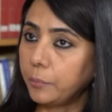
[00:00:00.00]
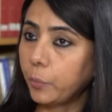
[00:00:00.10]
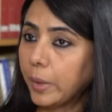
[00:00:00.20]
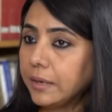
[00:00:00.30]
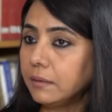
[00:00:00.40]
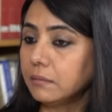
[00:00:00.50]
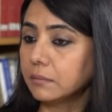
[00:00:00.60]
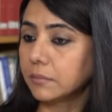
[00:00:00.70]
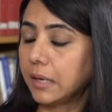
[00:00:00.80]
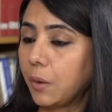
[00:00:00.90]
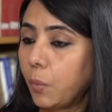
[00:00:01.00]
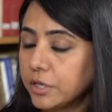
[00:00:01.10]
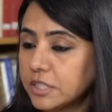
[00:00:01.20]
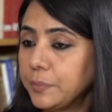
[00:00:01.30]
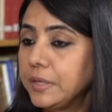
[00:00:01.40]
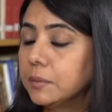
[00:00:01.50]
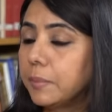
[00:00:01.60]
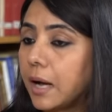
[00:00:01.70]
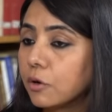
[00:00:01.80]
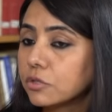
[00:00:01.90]
When I want to speak
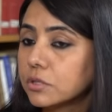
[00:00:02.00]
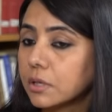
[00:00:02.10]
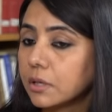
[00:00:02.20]
about